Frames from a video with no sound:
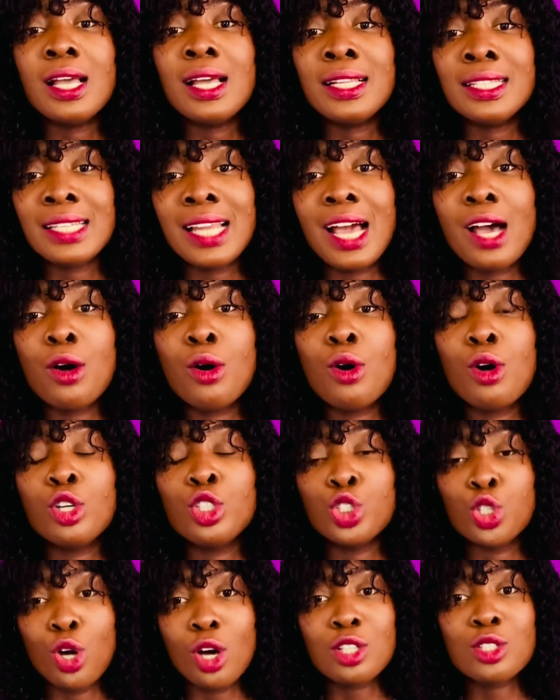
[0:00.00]
Now,
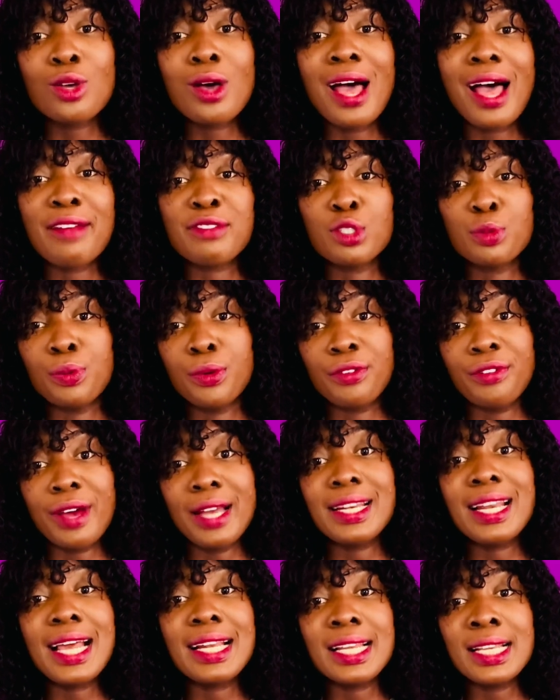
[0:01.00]
you also have to
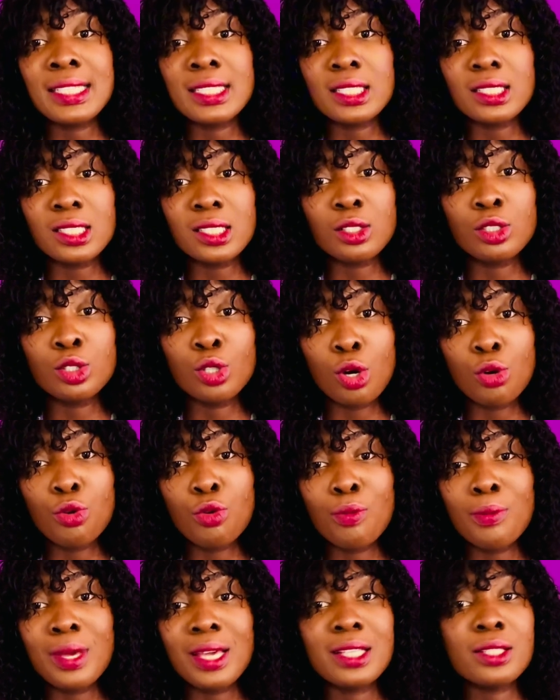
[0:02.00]
provide identity
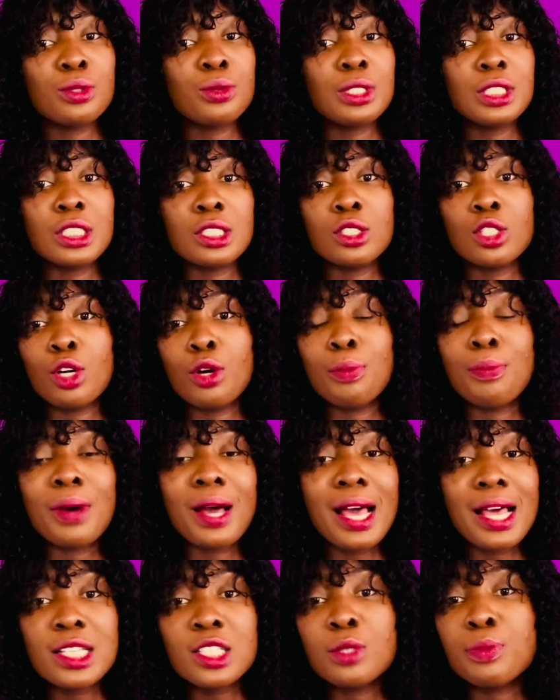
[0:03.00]
documents, which is your
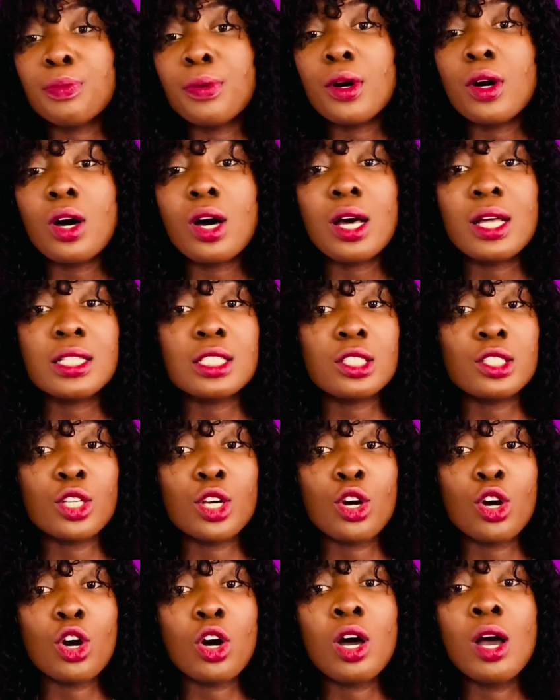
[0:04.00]
passport,
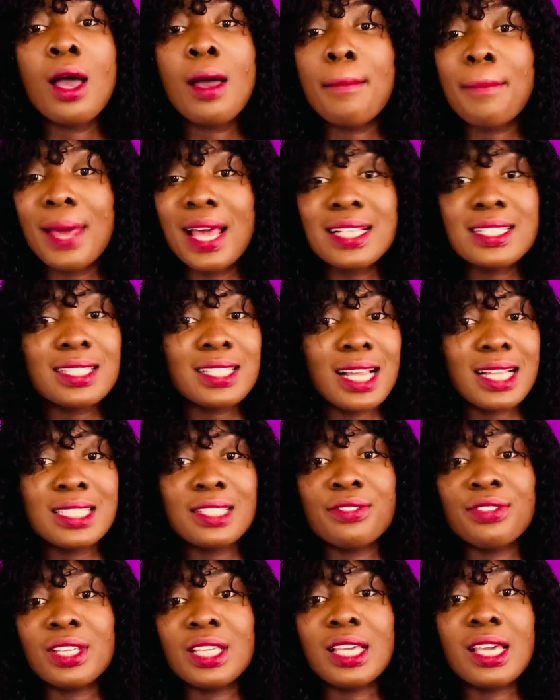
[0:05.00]
your birth
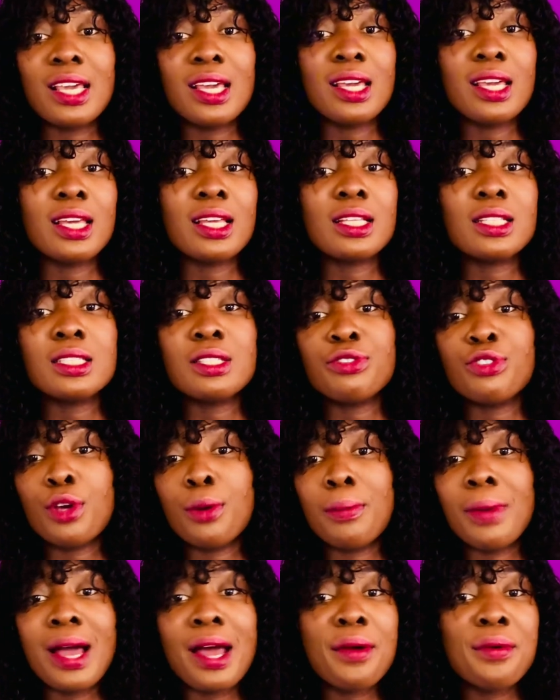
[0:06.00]
certificate, if
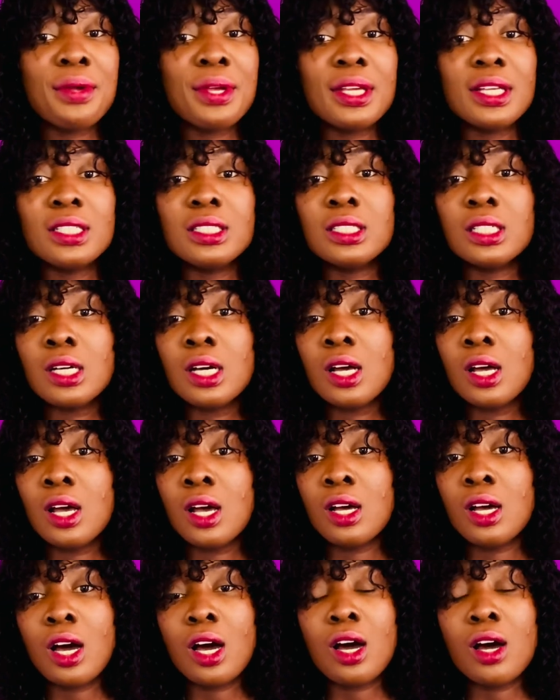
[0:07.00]
you're married,
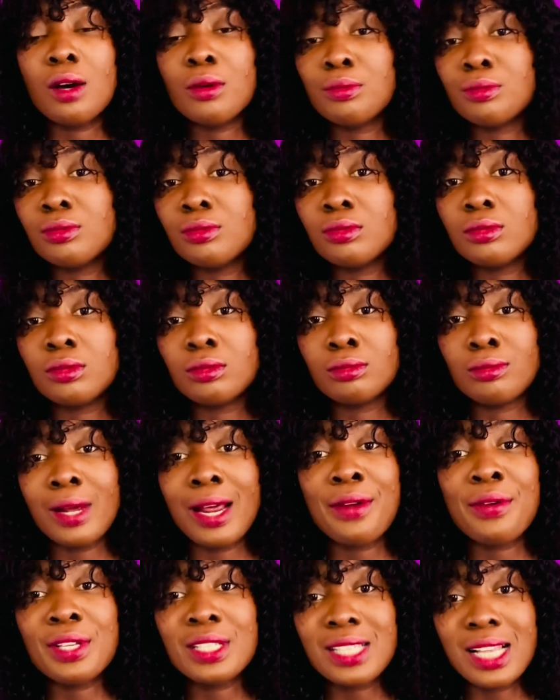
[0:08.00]

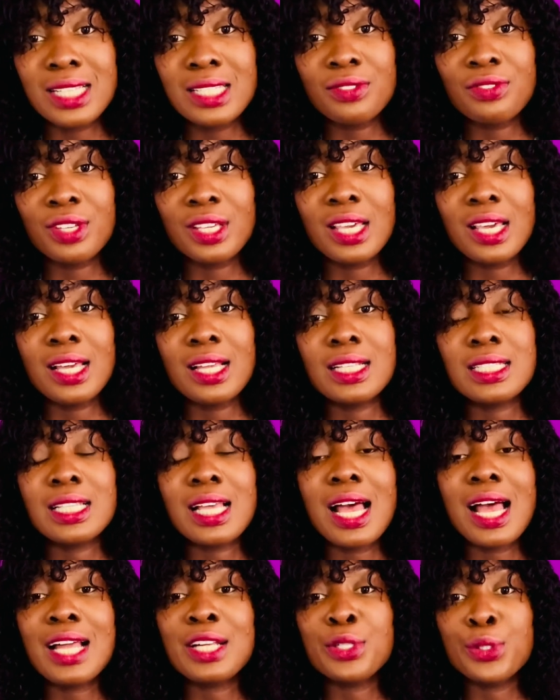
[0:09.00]
marriage certificate.
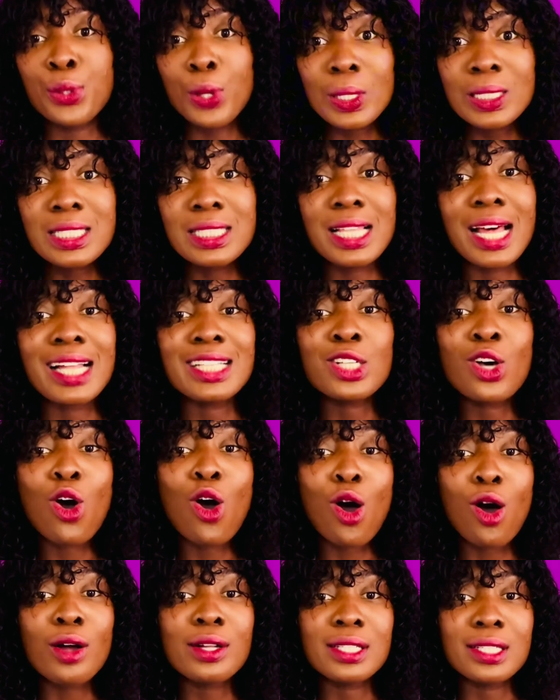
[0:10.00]
And note
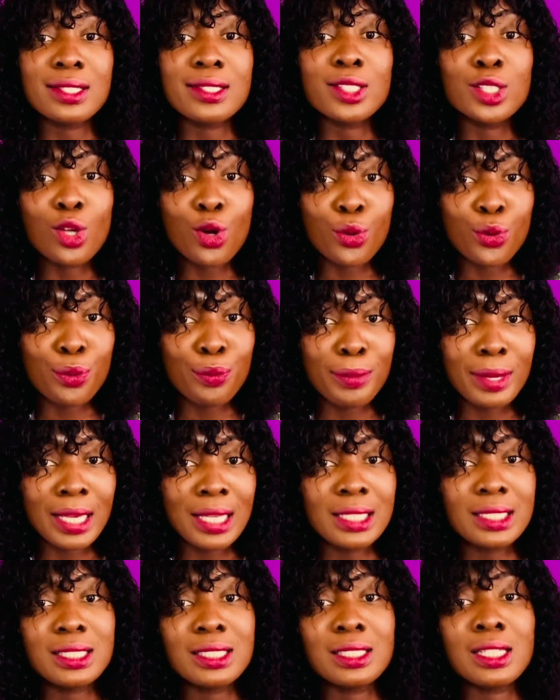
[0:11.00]
that all these
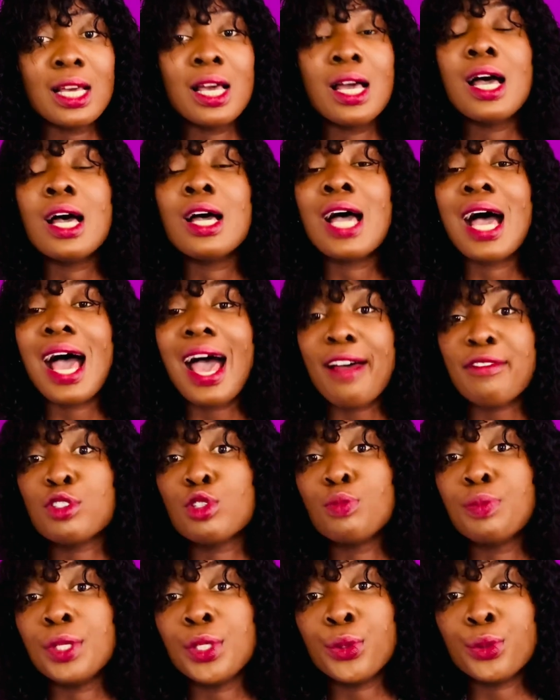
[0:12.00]
documents have
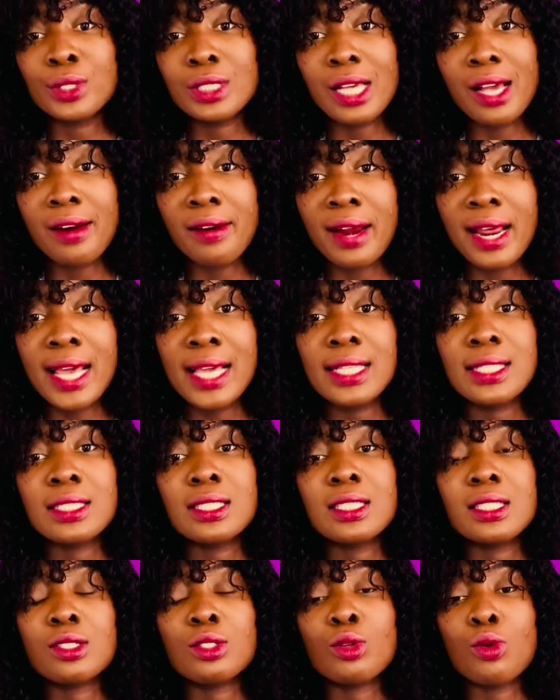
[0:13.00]
to be
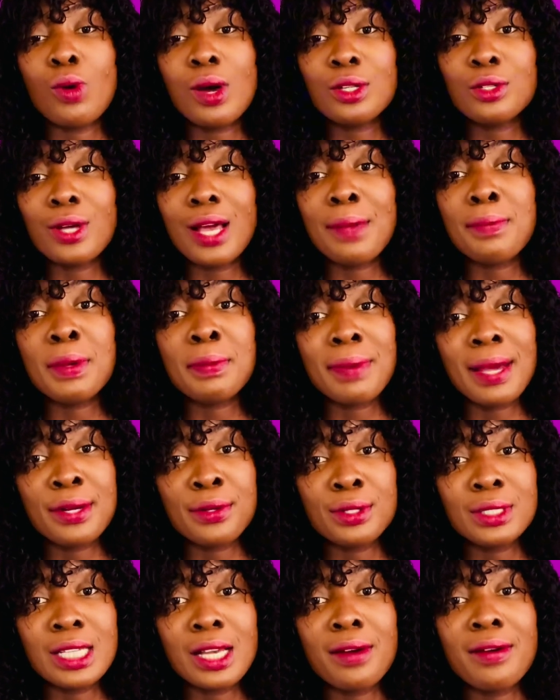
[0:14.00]
notarized. So what do I mean by
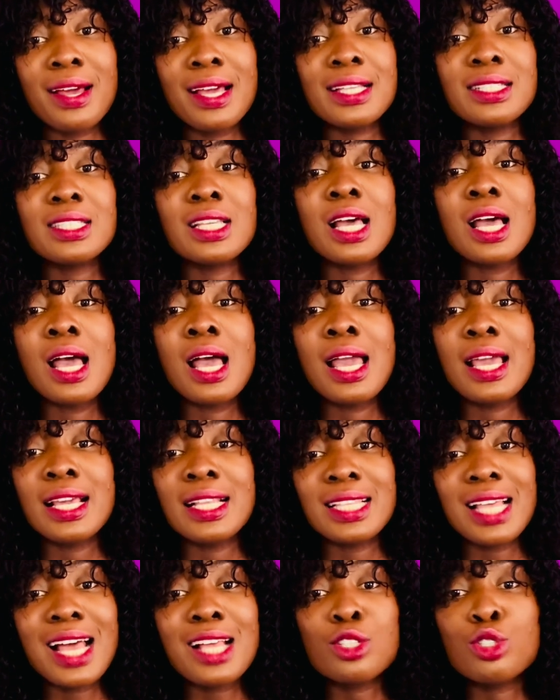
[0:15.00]
notarized?
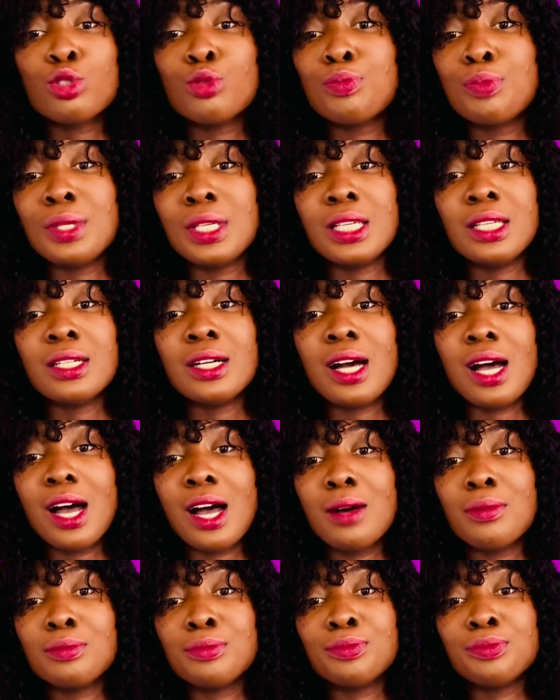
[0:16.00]
It has to be
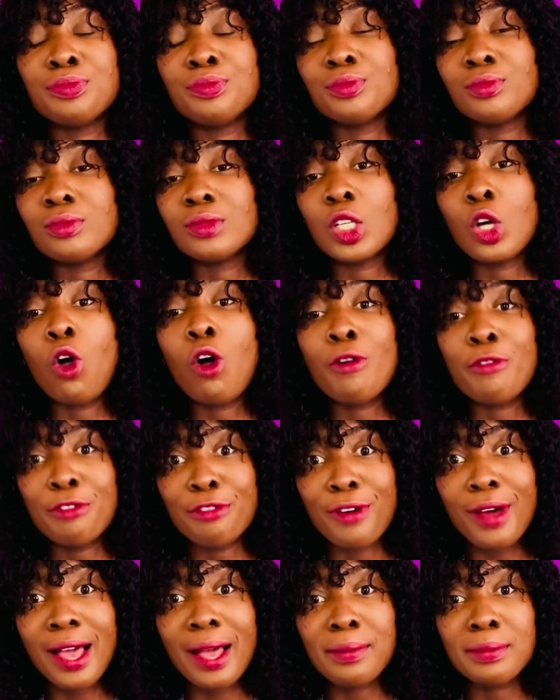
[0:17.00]

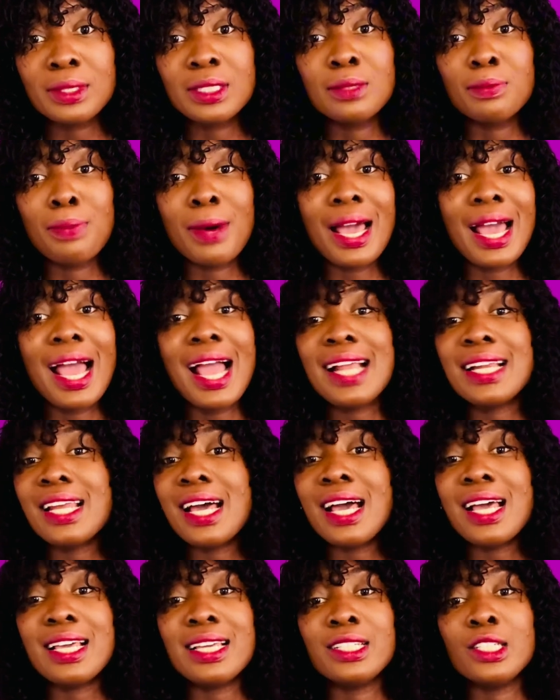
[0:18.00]
confirmed by
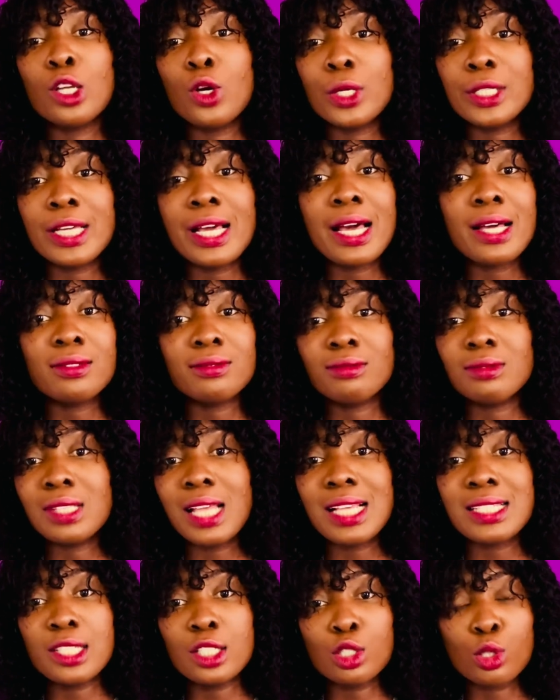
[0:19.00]
either a lawyer,
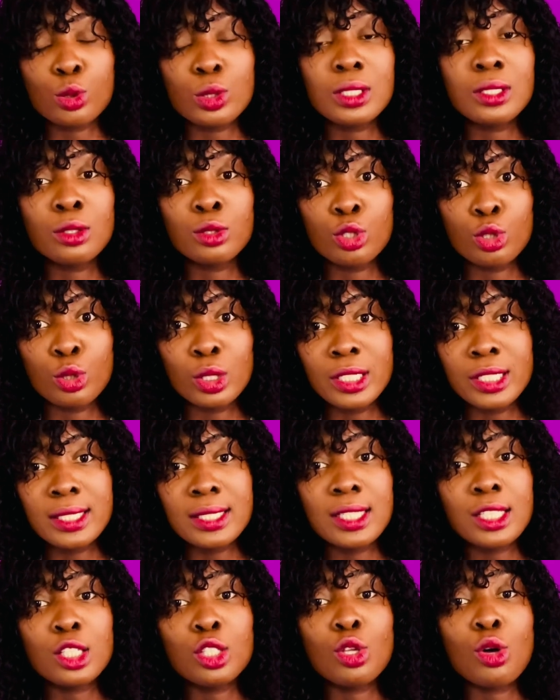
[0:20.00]
that's a
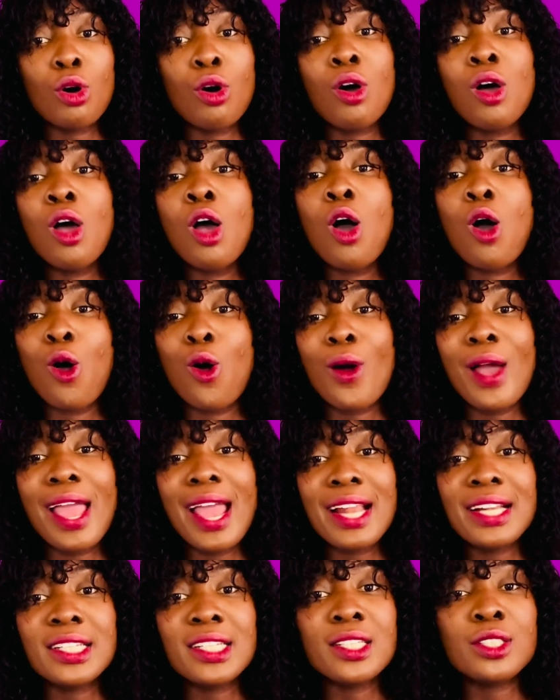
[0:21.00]
solicitor, or
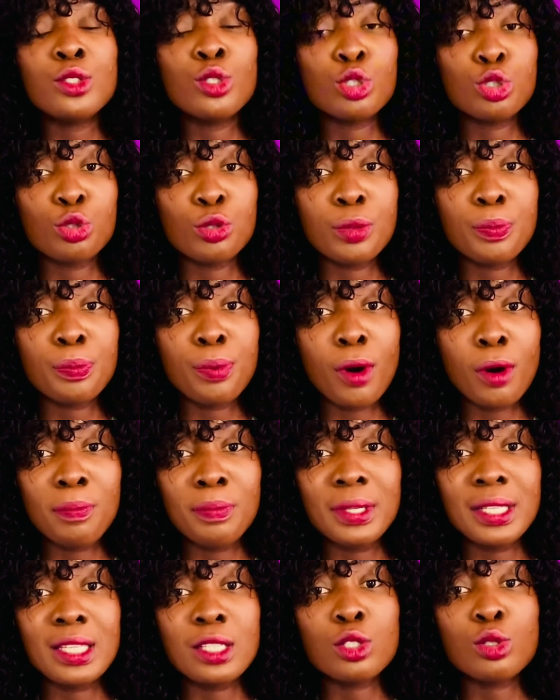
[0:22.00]
any notary
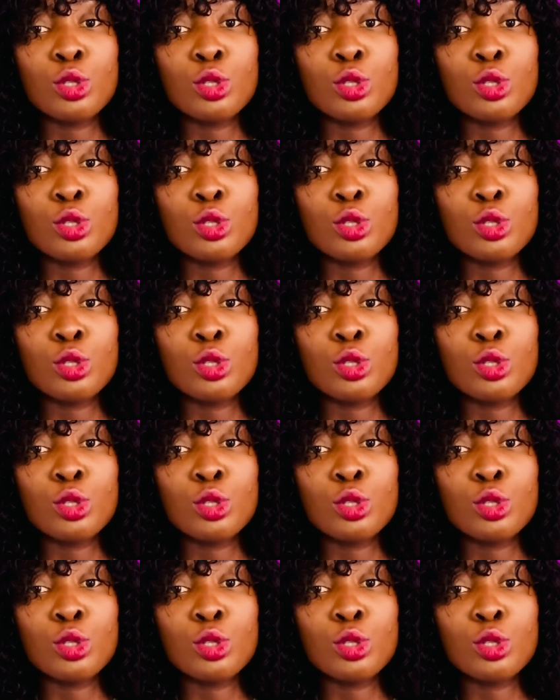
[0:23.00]
public.